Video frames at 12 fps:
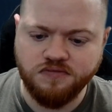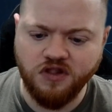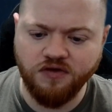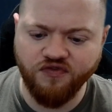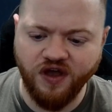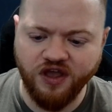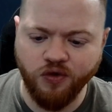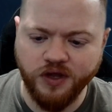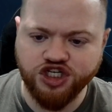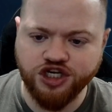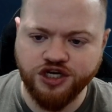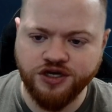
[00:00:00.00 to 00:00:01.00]

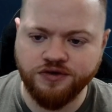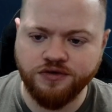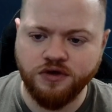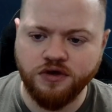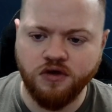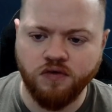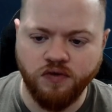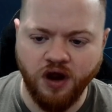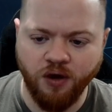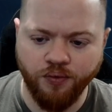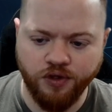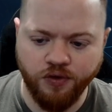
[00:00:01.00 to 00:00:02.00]
valuation here.
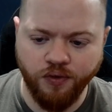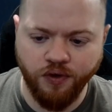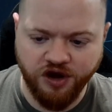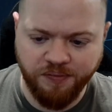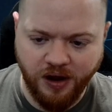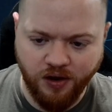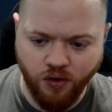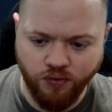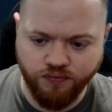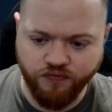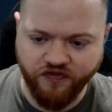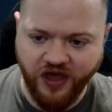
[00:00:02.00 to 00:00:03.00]
Not really worried about our
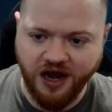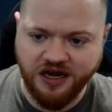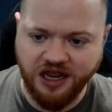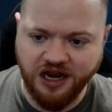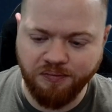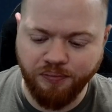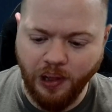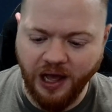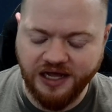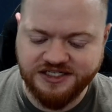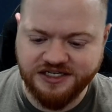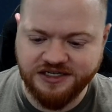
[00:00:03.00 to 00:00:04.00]
Thad getting
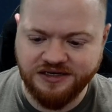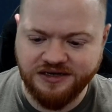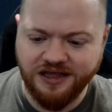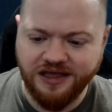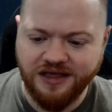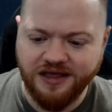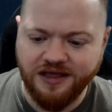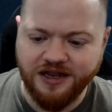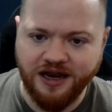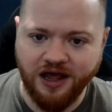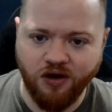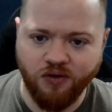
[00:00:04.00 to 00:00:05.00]
blasted.
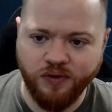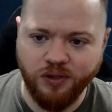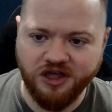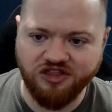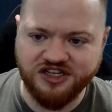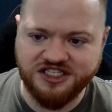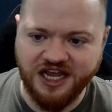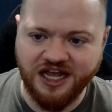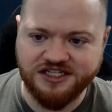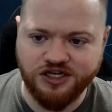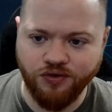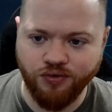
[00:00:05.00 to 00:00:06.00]
Now, we look at the
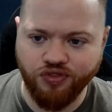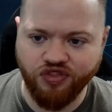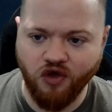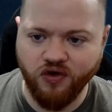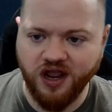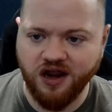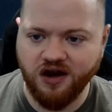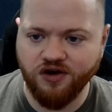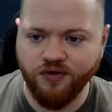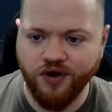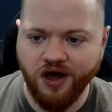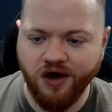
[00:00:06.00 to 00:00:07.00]
stats here,
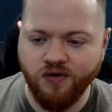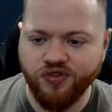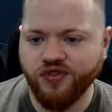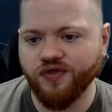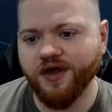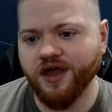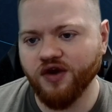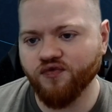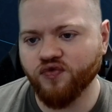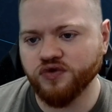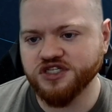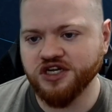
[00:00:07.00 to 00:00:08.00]
3,800 health and
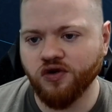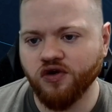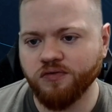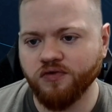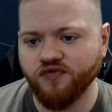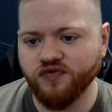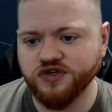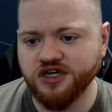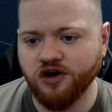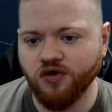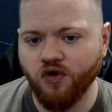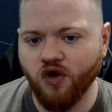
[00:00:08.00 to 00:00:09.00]

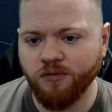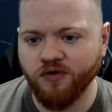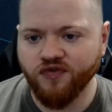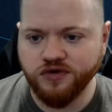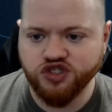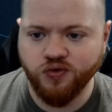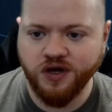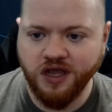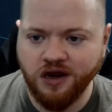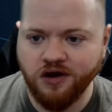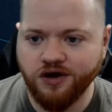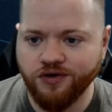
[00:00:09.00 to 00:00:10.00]
1,400 armor versus
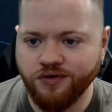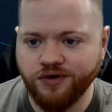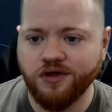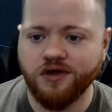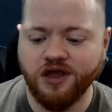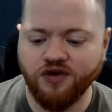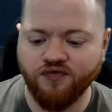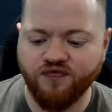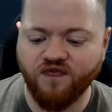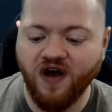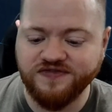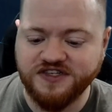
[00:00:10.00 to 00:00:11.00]
2,800 and
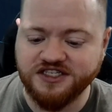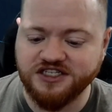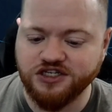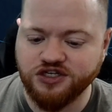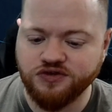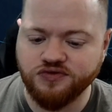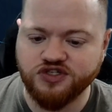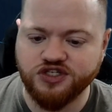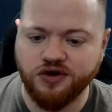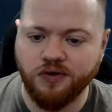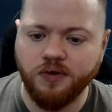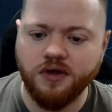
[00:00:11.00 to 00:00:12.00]
562, so